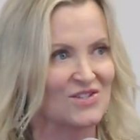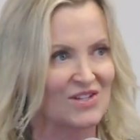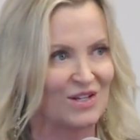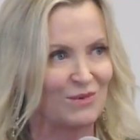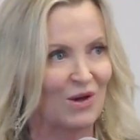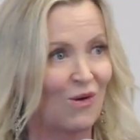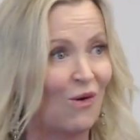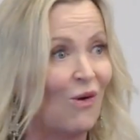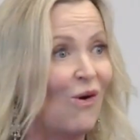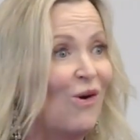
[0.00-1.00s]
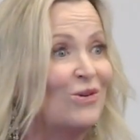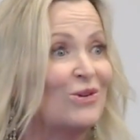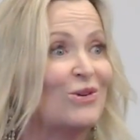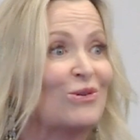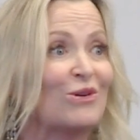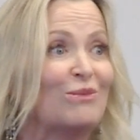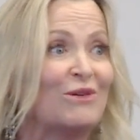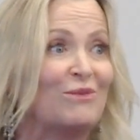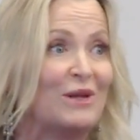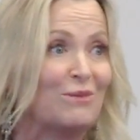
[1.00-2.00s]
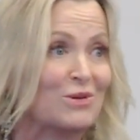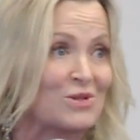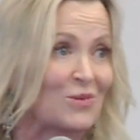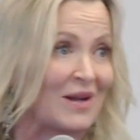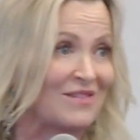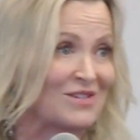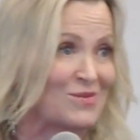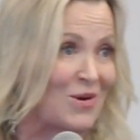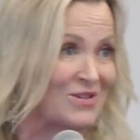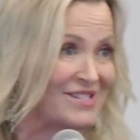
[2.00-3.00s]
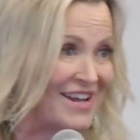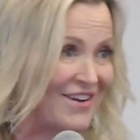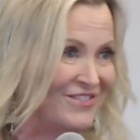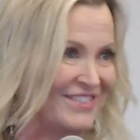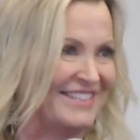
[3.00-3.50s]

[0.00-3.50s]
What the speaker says: there's going to be a whole new group of people sweating the small stuff.